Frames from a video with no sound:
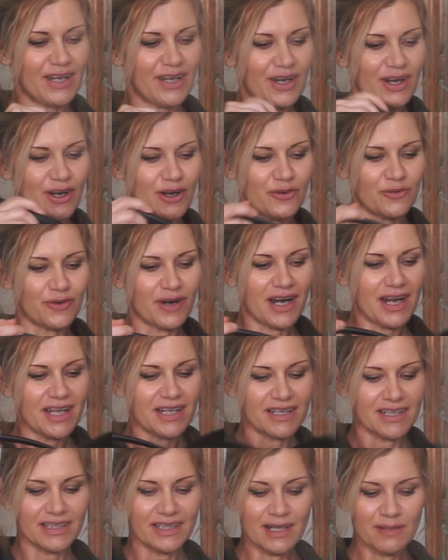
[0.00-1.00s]
All right,
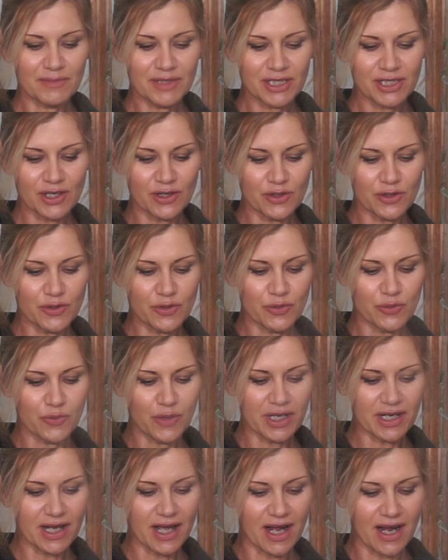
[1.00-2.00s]
let me show you
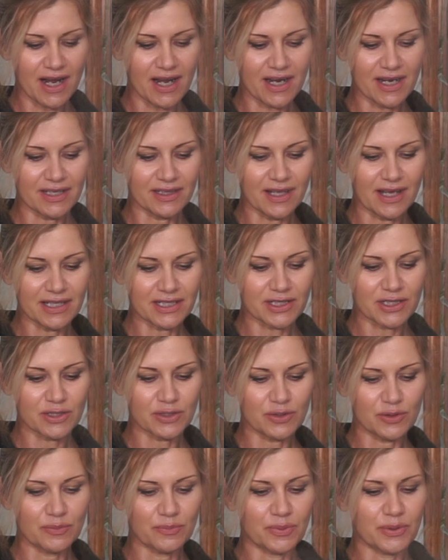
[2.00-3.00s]
what I like
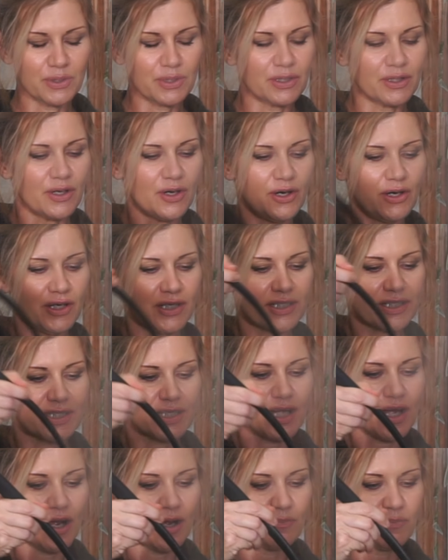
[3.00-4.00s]
to put on
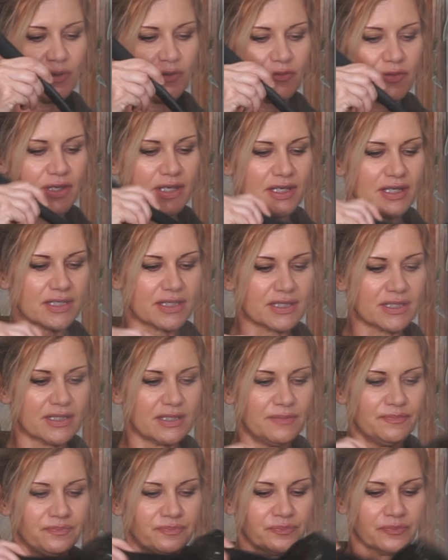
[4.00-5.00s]
top of this.
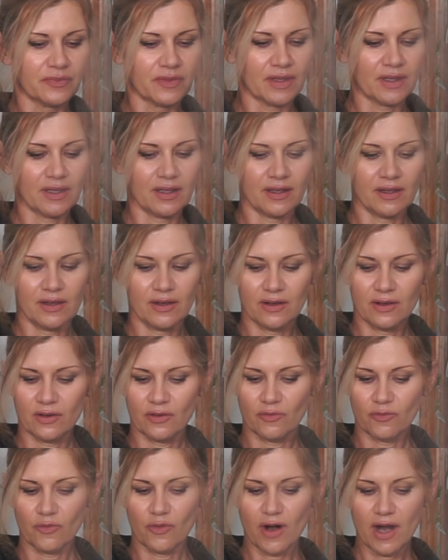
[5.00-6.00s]

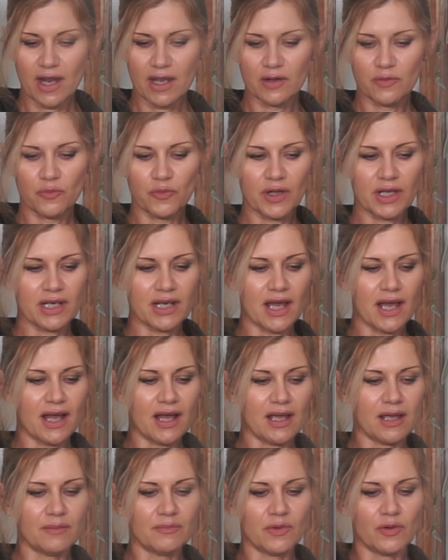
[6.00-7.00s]
Right when
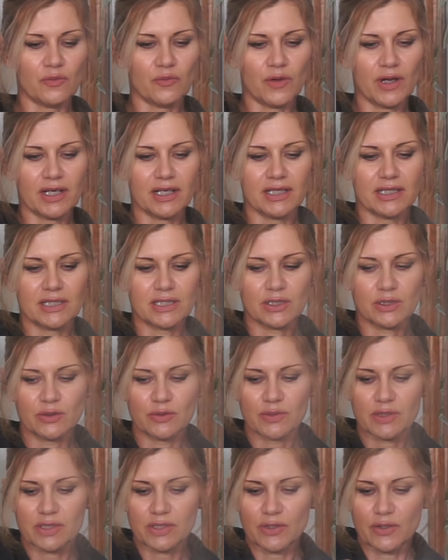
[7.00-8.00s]
I'm ready to
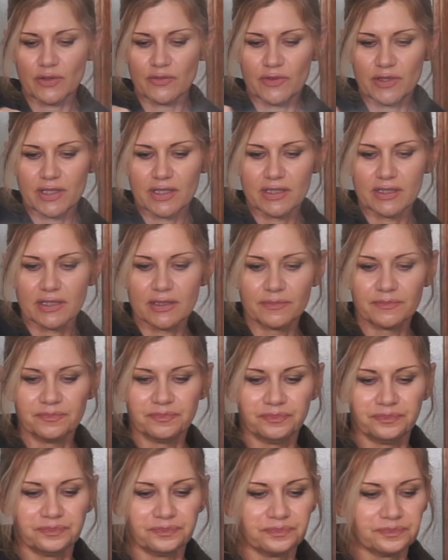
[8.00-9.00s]
serve it,
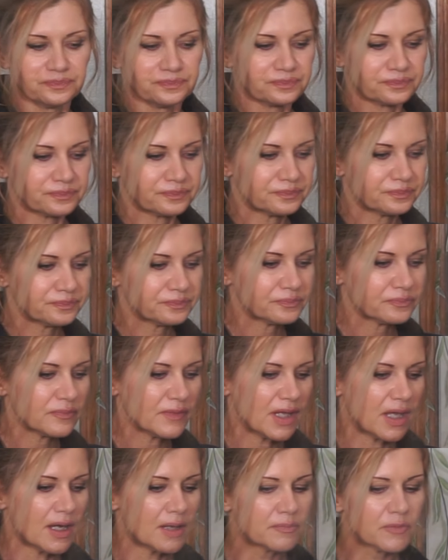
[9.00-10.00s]

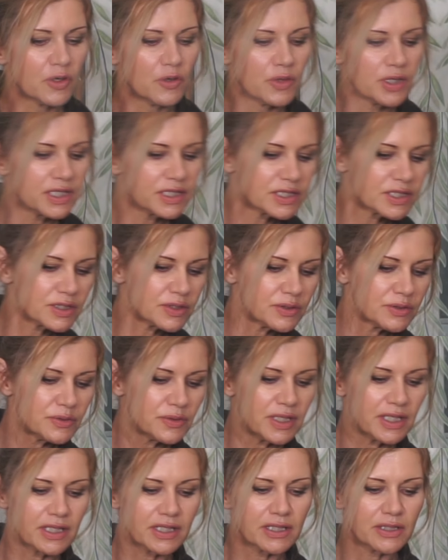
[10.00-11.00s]
I'm going to
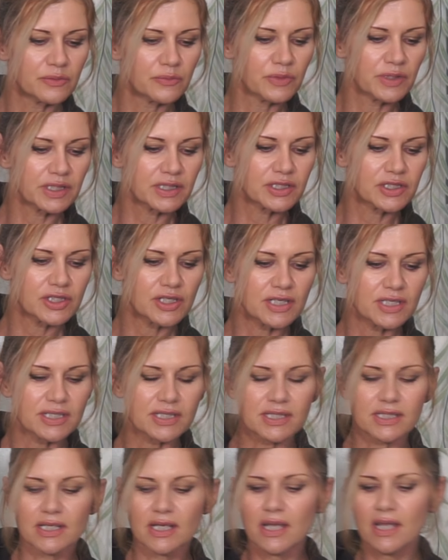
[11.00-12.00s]
hit it with
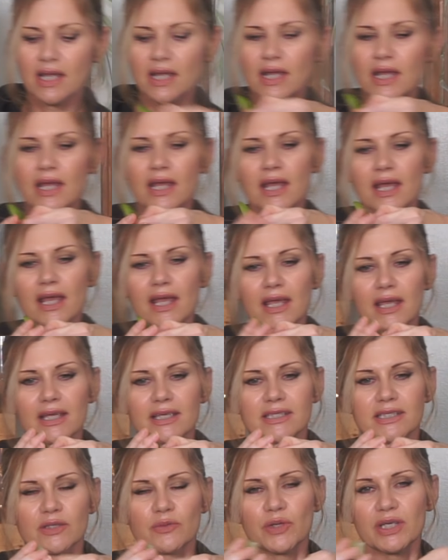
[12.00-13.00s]
just a
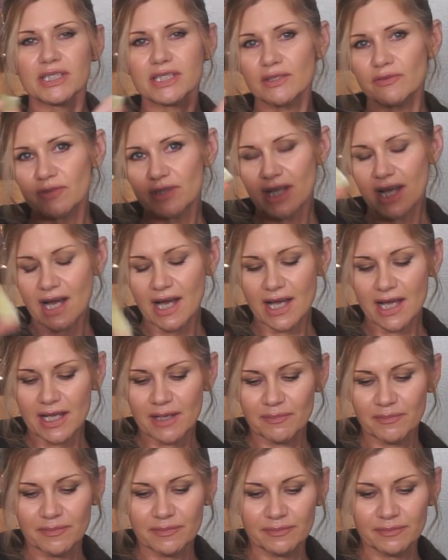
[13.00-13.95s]
squeeze of lime,